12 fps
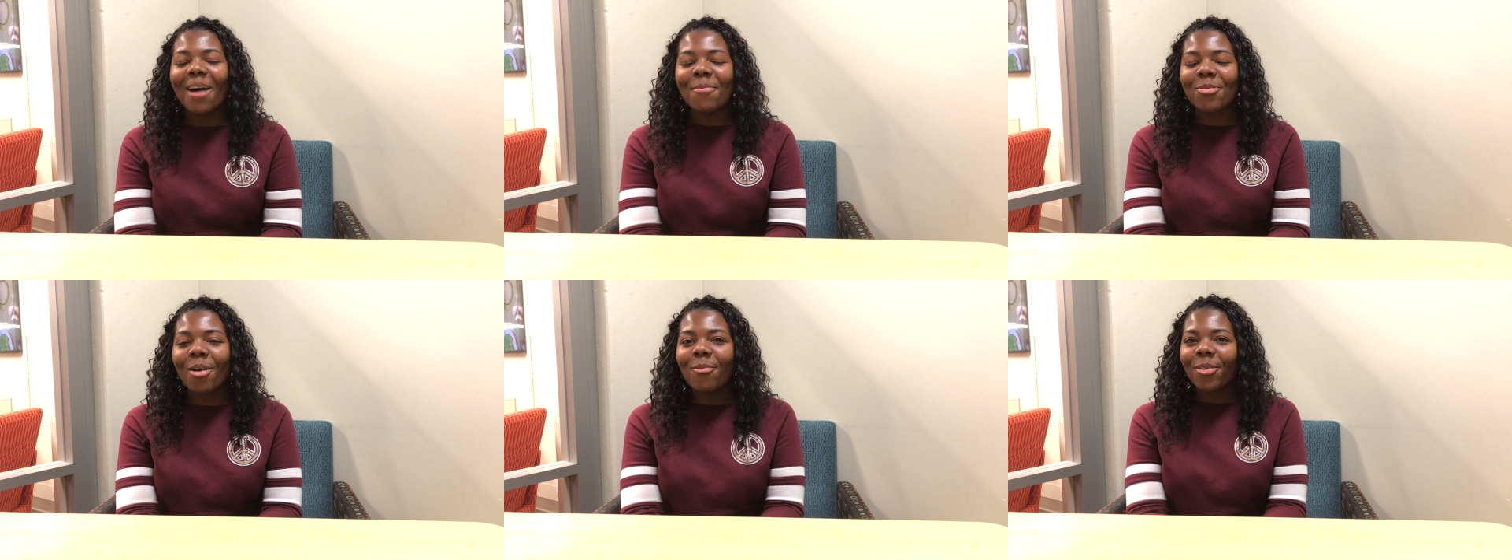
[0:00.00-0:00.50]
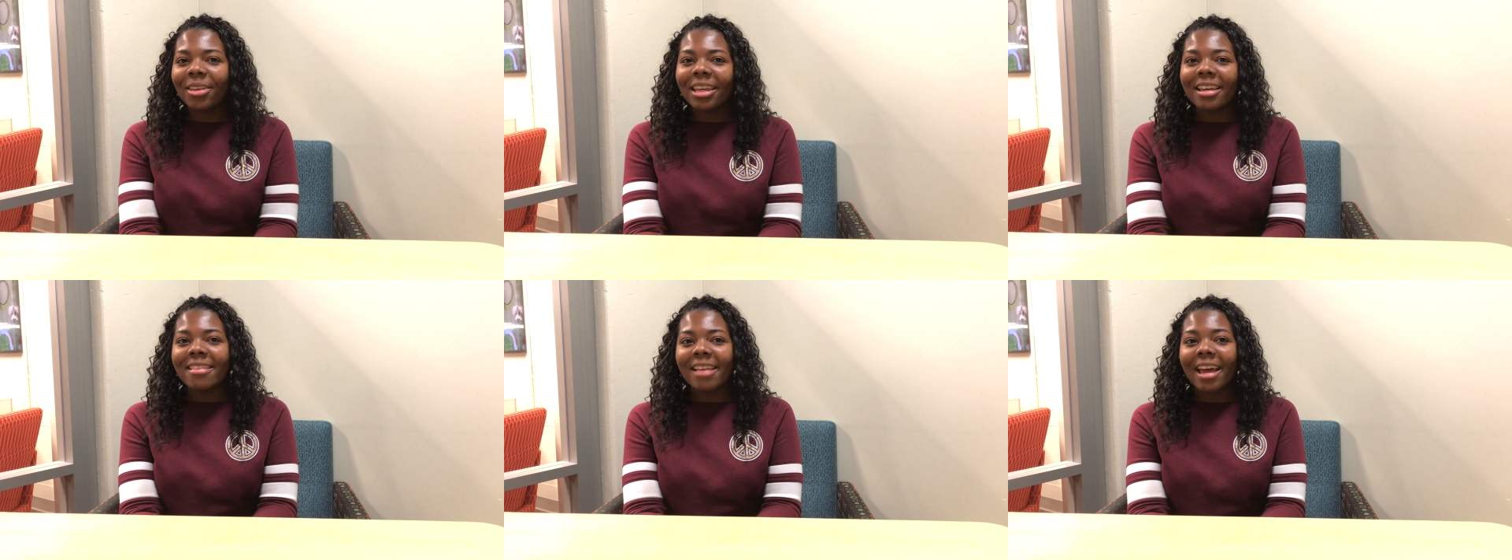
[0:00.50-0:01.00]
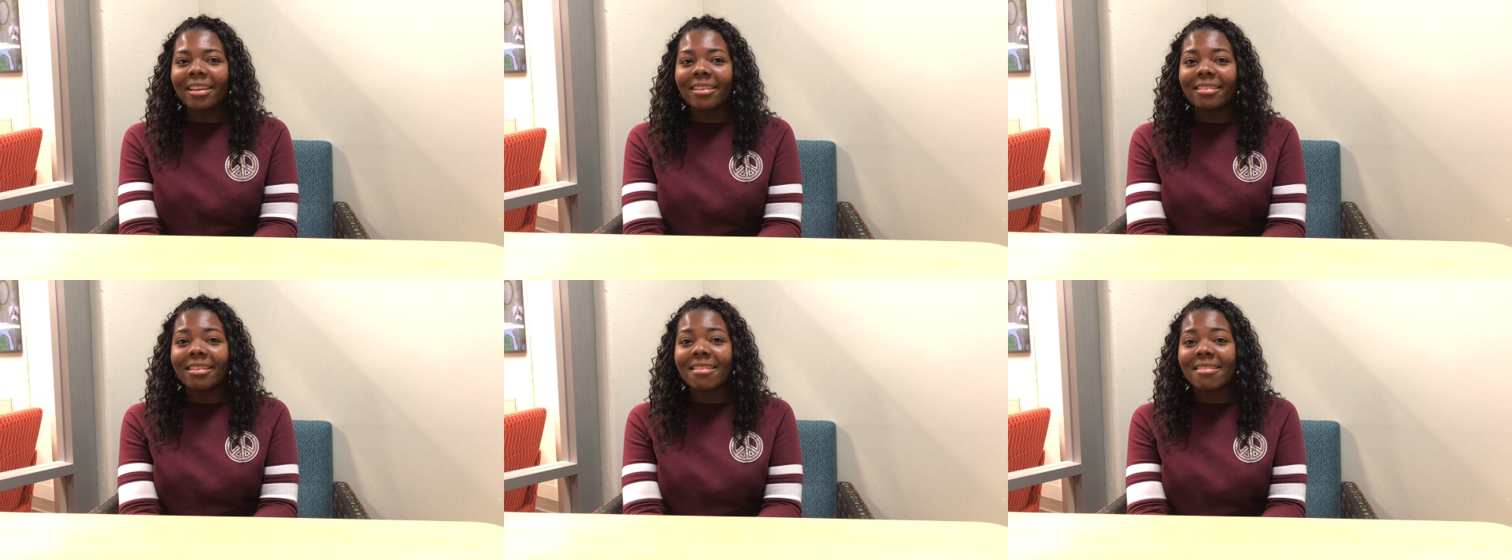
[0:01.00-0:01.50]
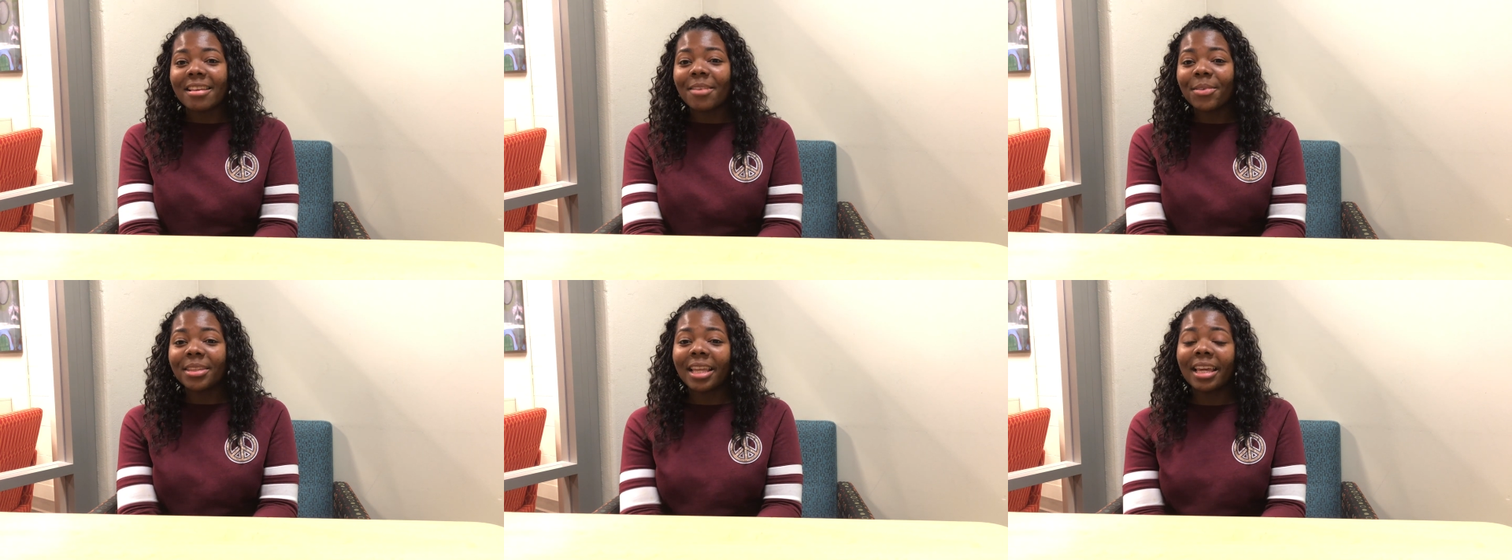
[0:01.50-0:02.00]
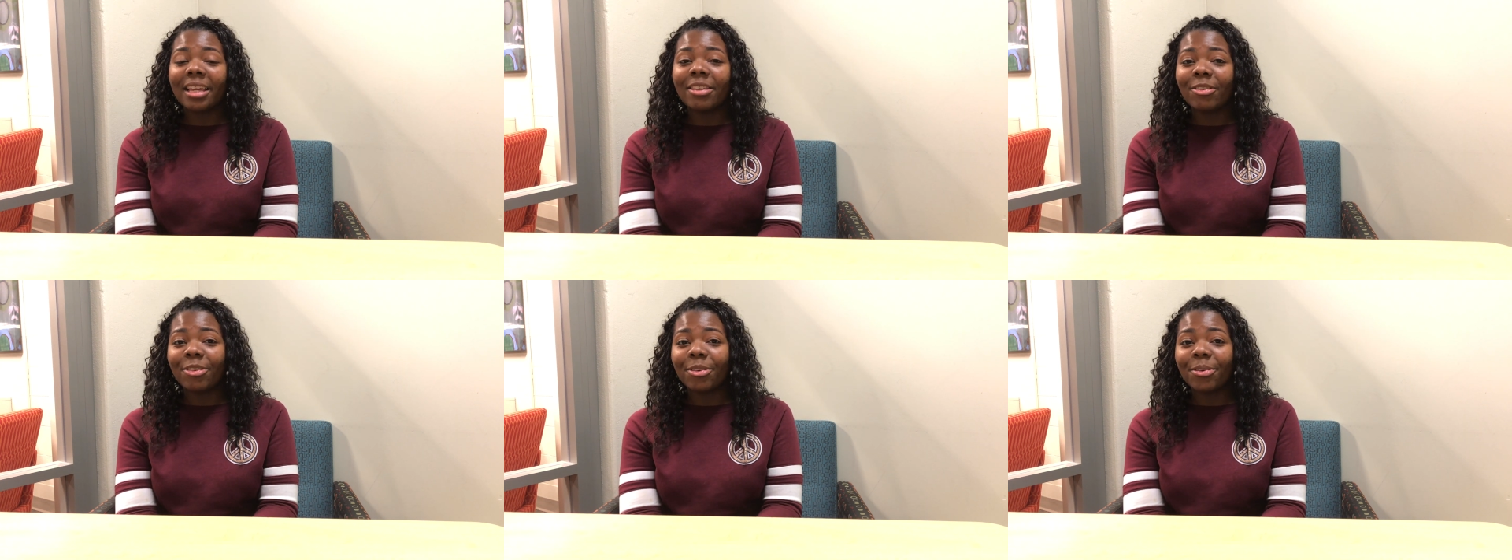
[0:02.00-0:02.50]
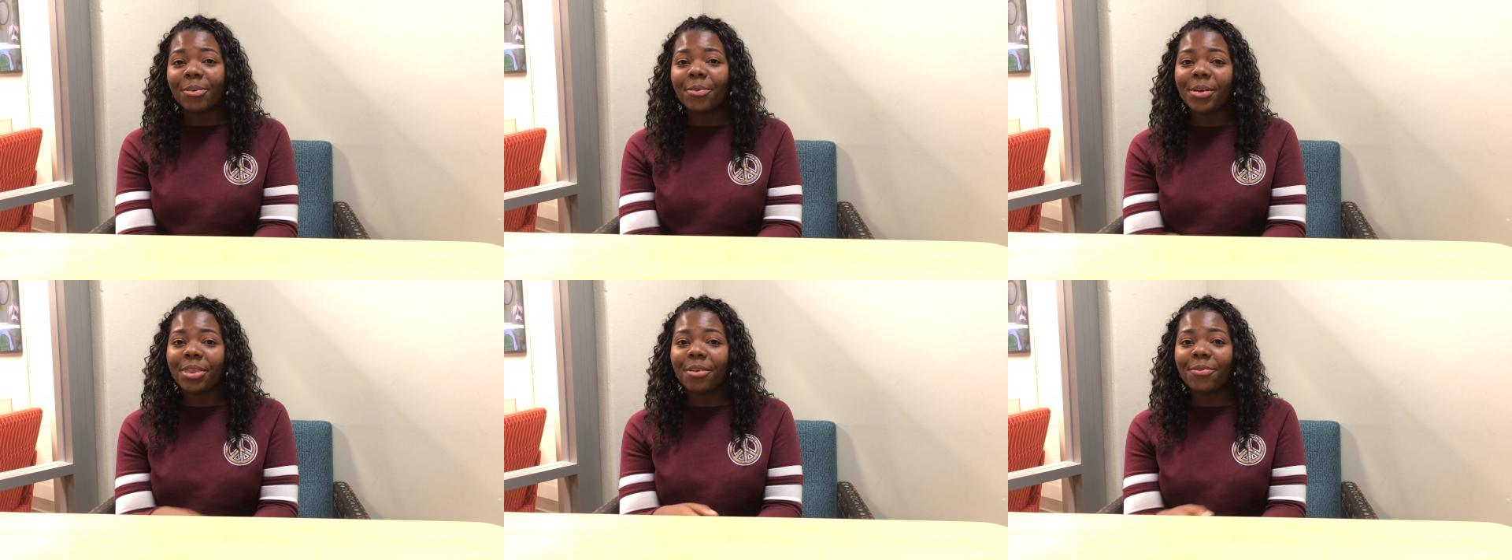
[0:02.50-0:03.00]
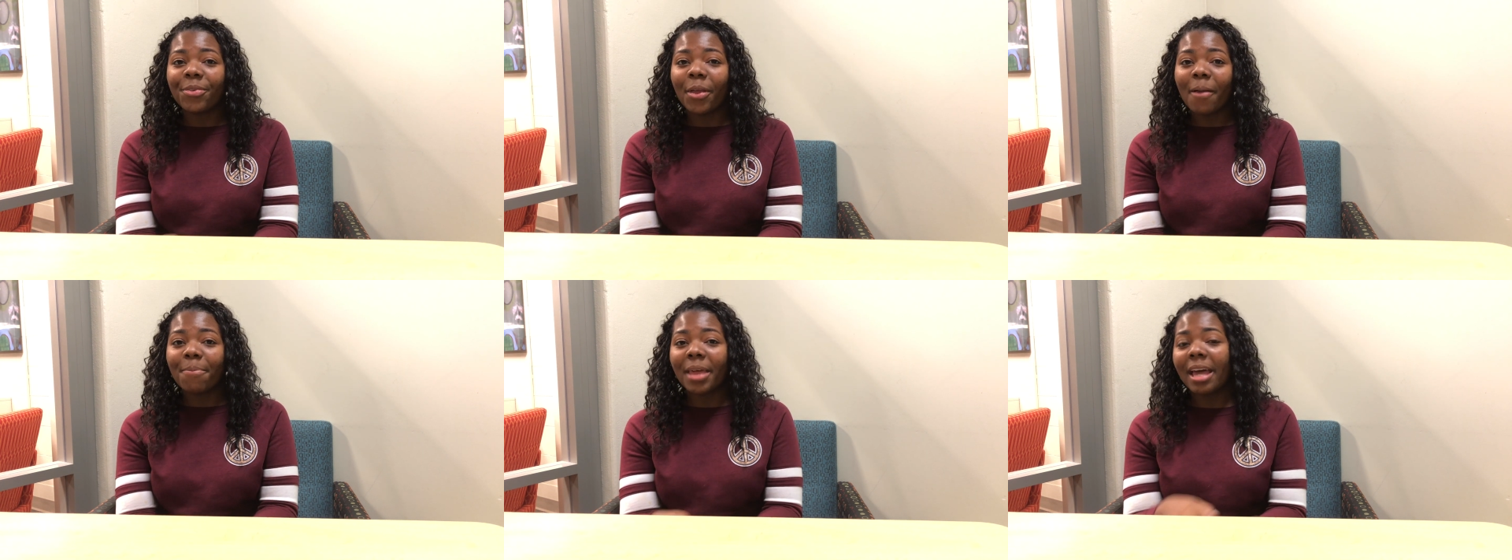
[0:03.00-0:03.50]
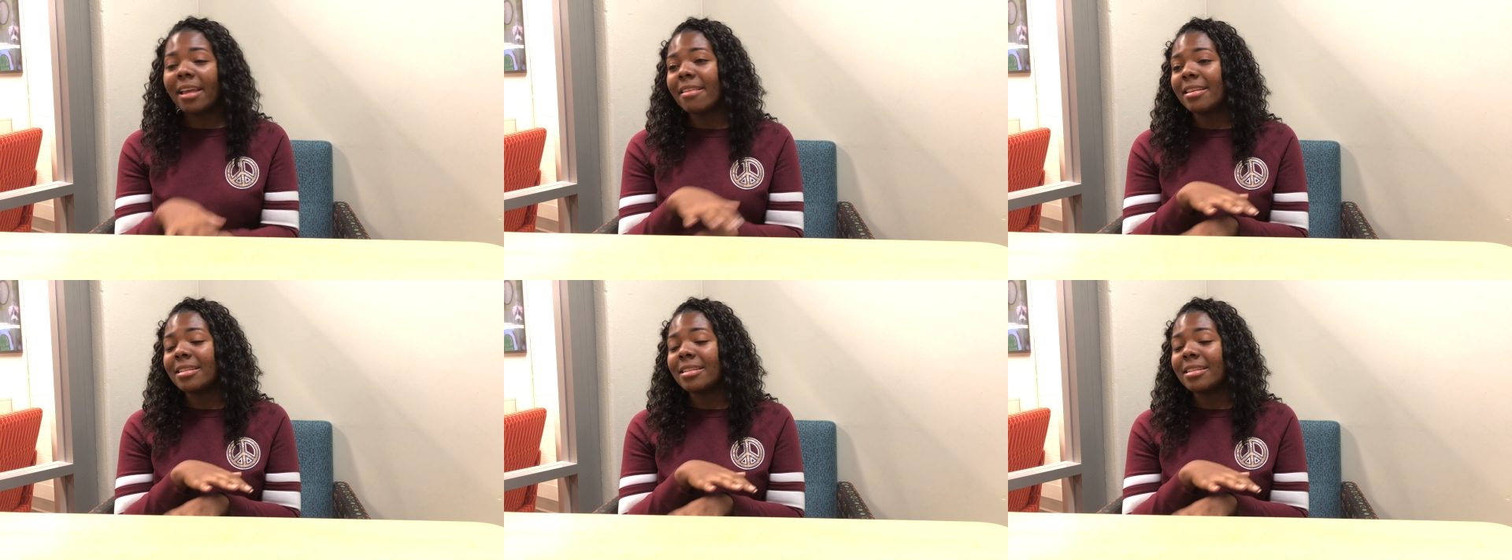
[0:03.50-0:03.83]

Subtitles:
So I'm really excited to see what they can do with the film that is